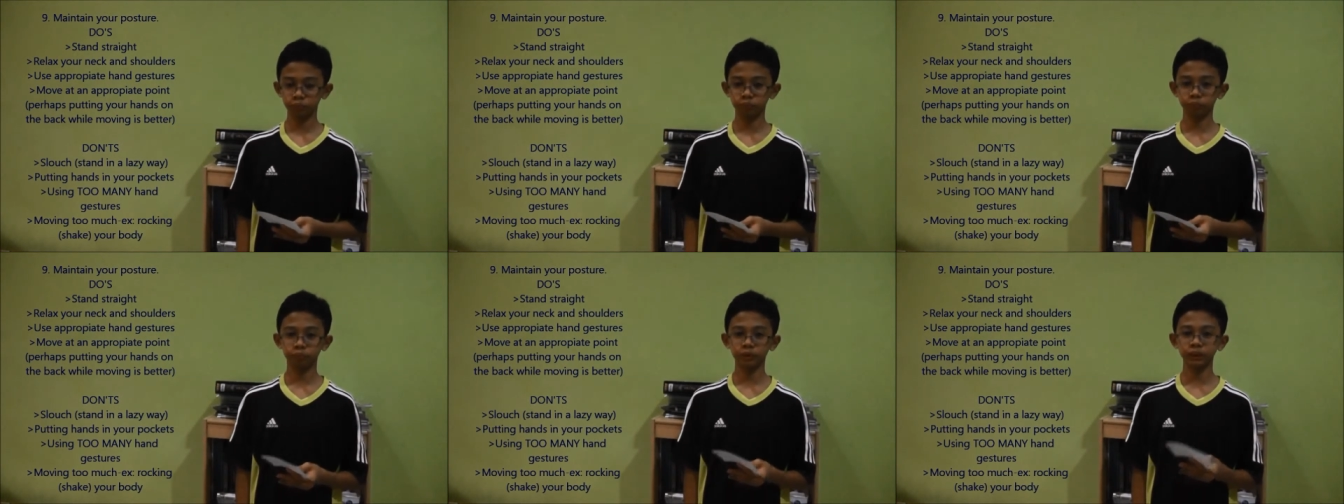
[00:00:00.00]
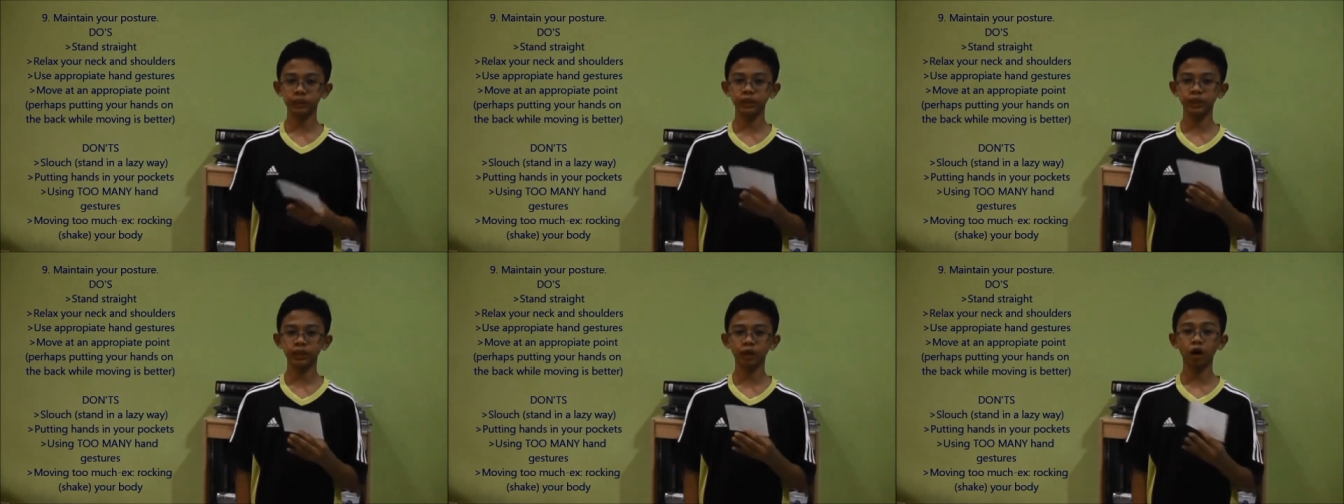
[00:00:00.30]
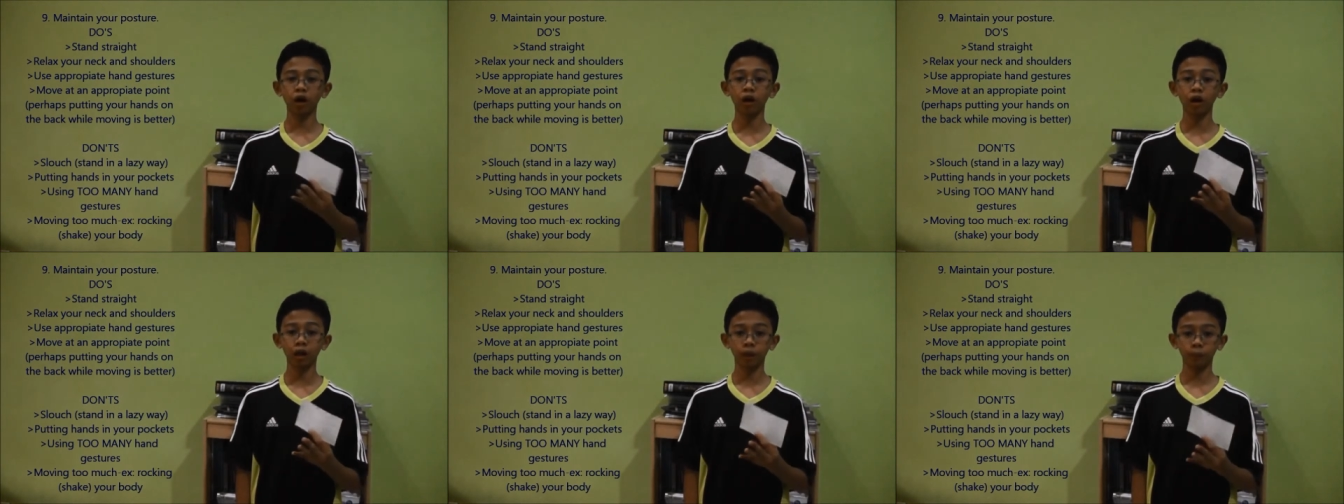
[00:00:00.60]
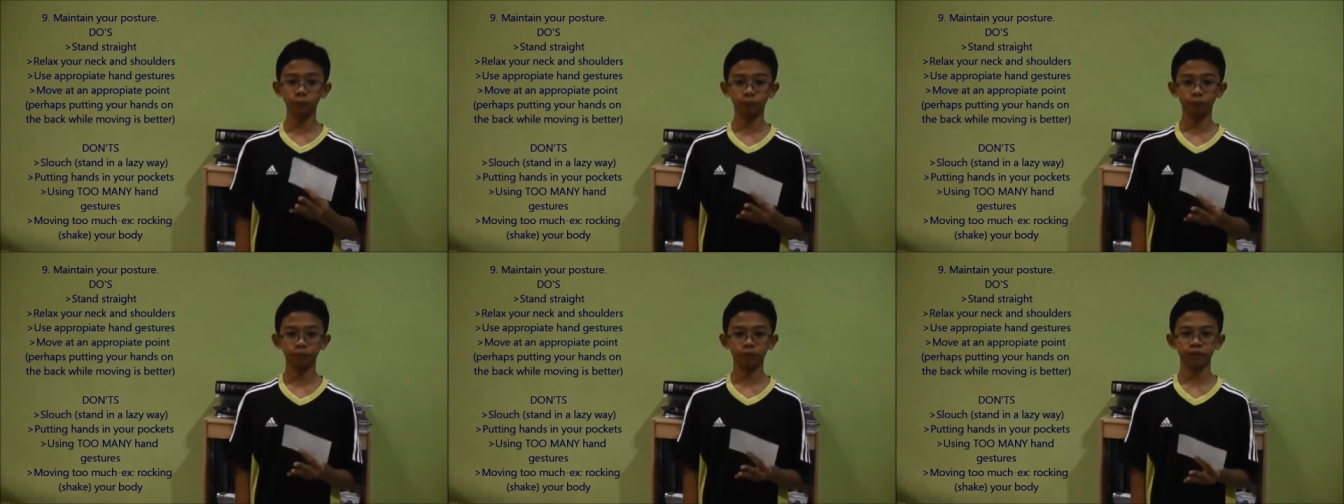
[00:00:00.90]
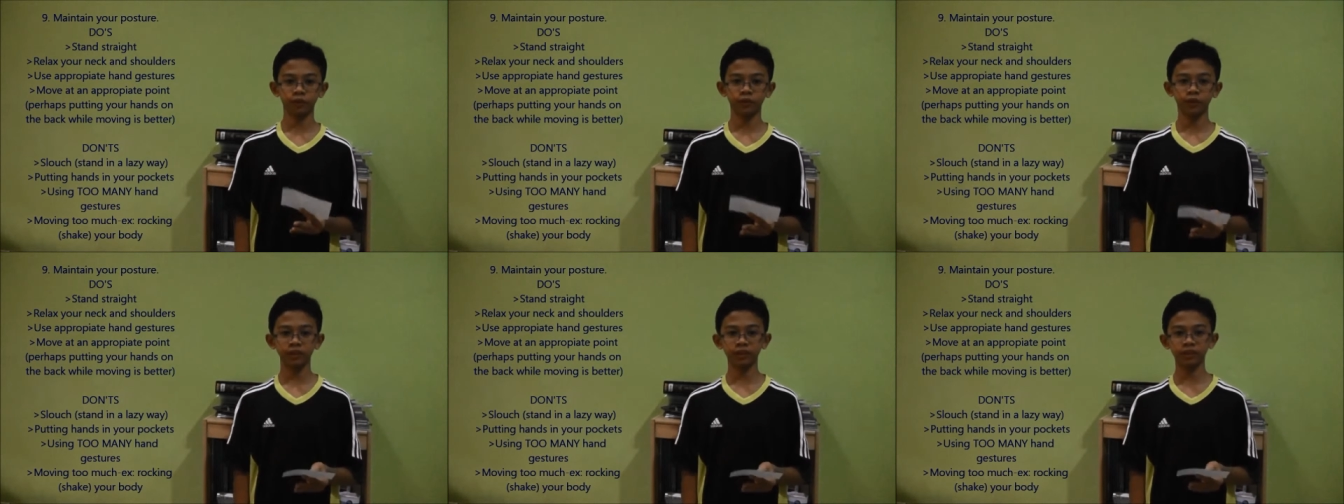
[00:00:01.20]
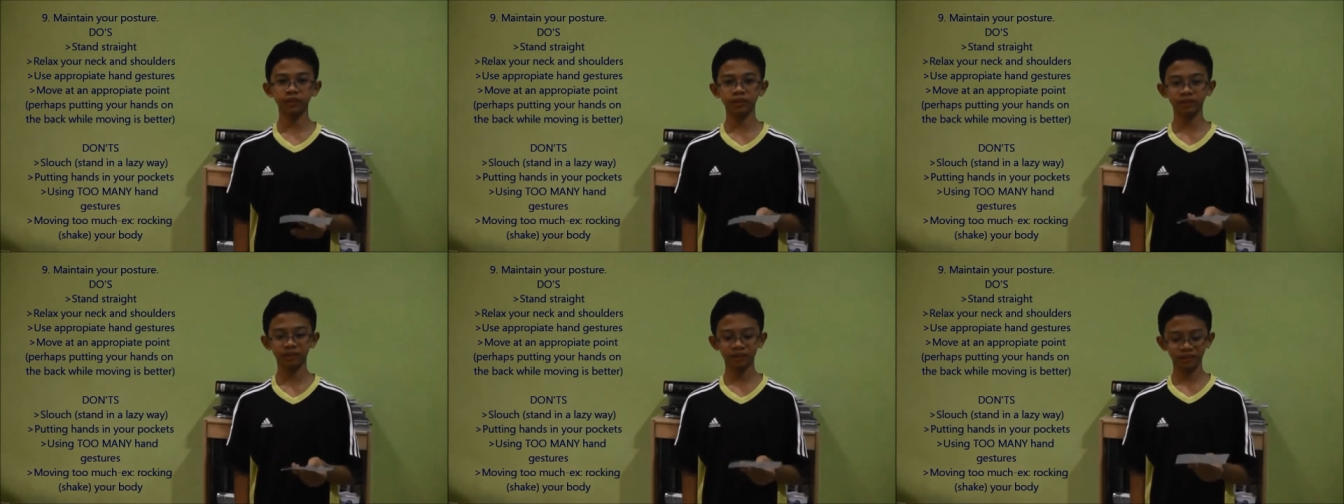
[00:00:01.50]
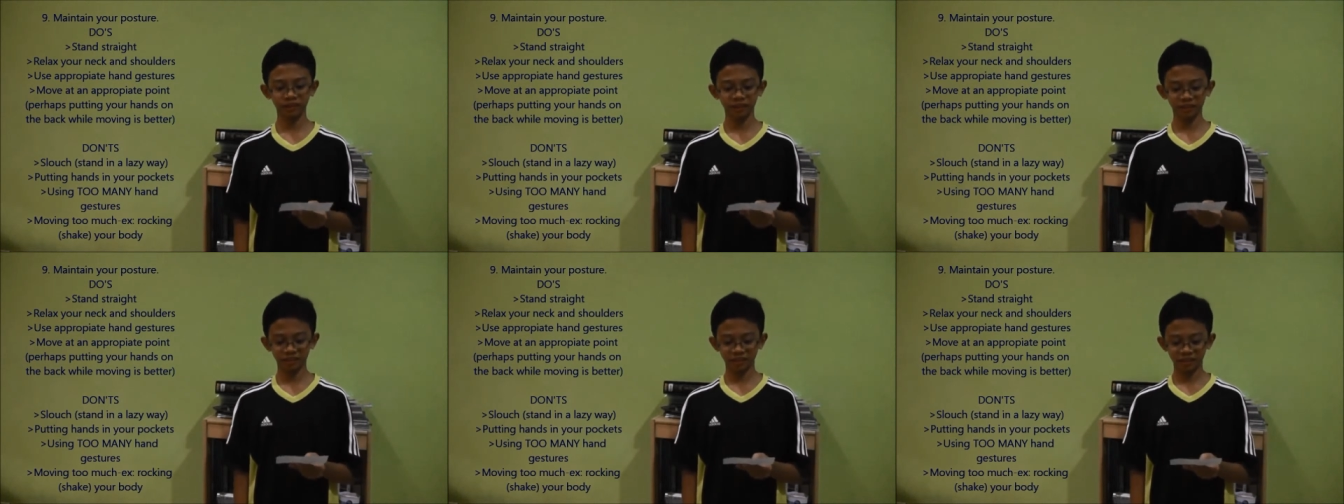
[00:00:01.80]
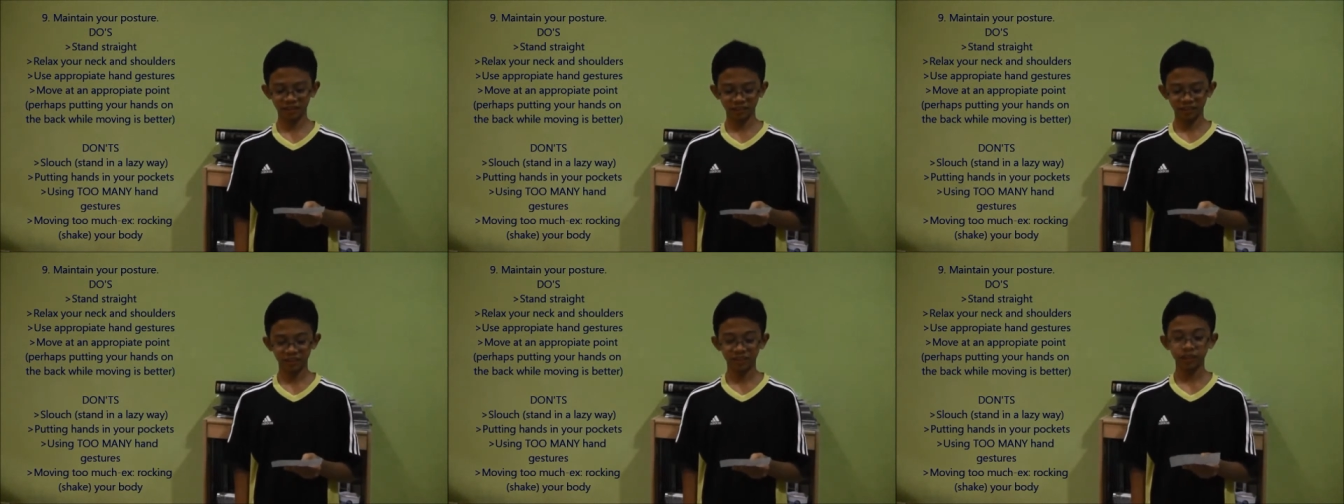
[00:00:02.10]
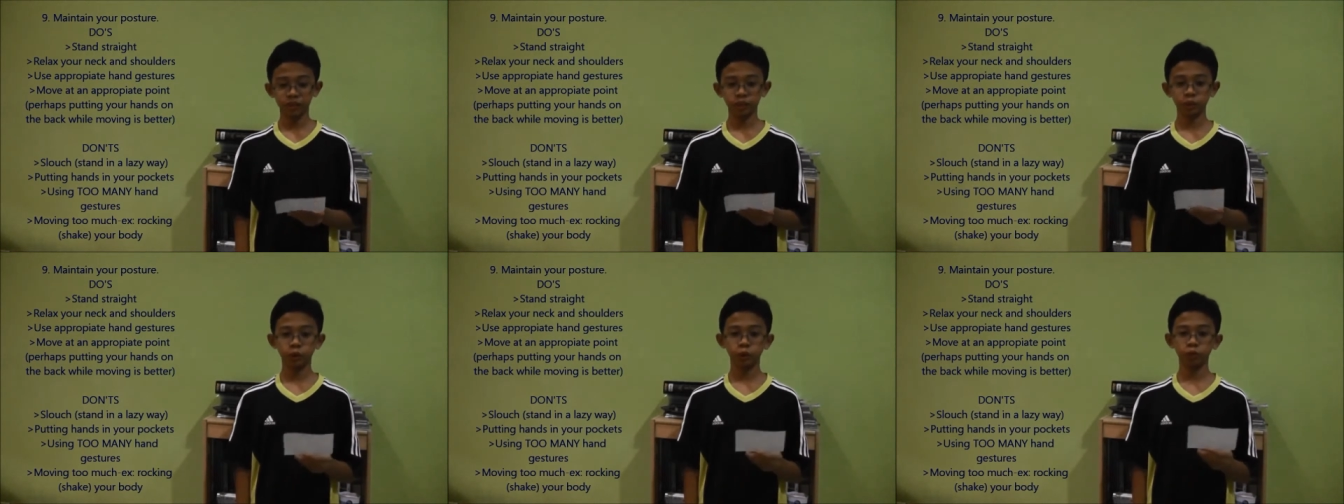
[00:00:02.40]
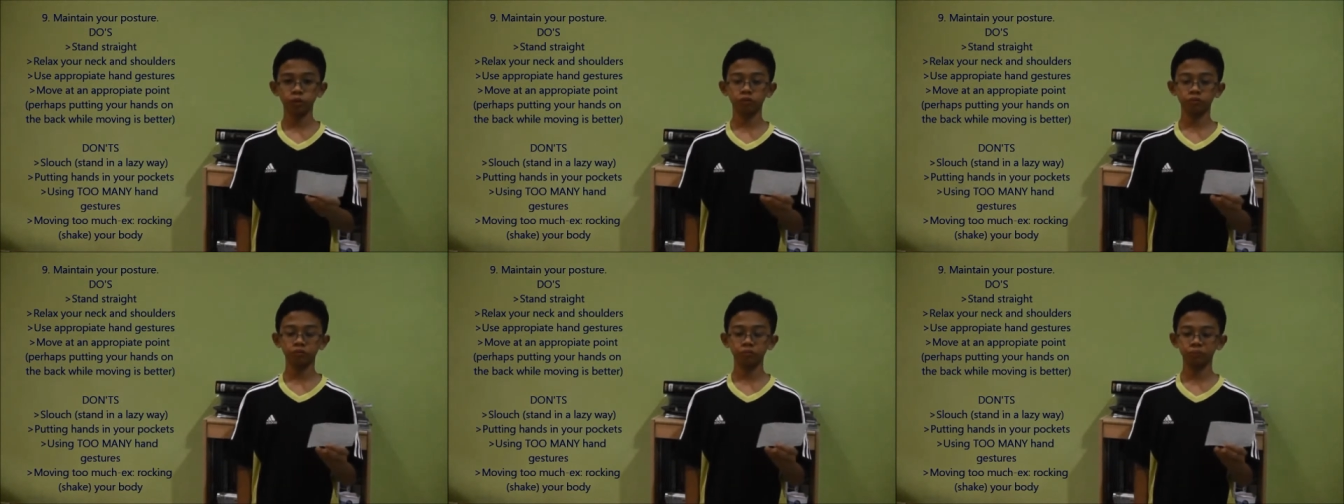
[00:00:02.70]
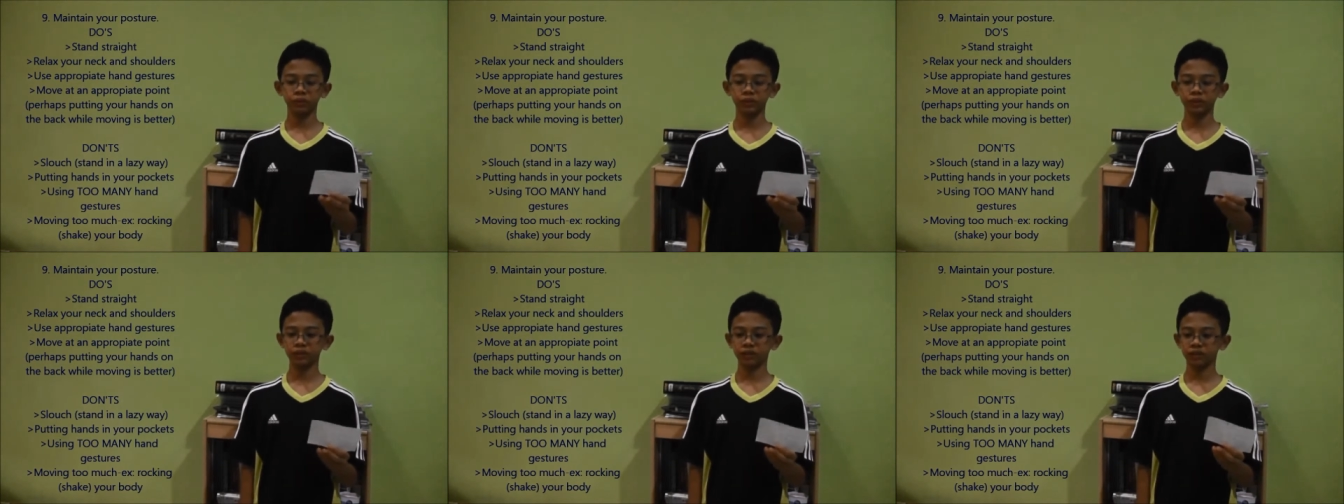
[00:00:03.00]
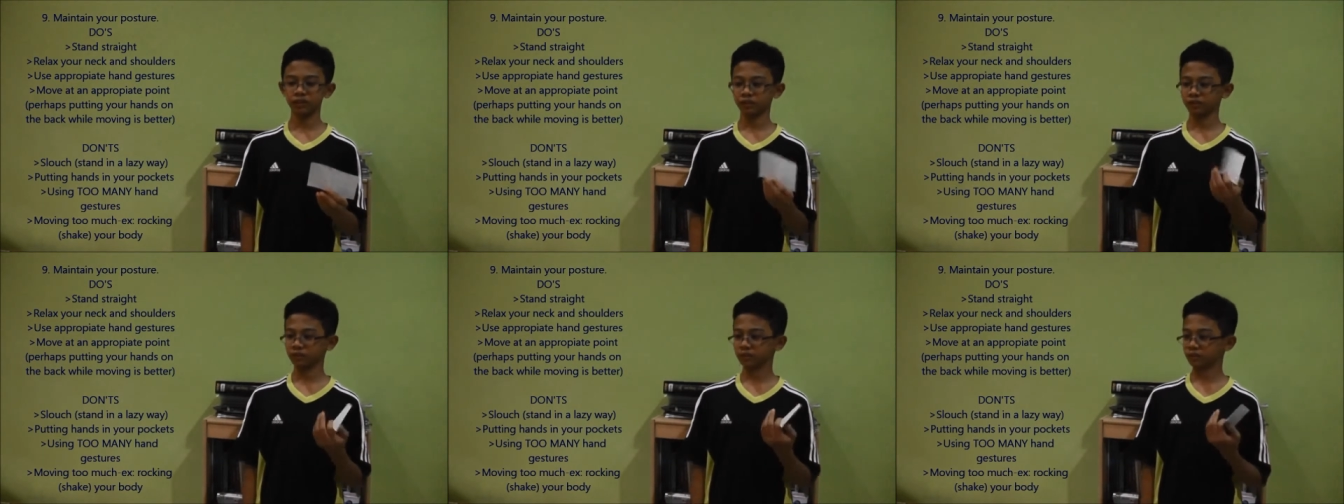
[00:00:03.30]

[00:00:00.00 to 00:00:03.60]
be calm, okay? Don't be,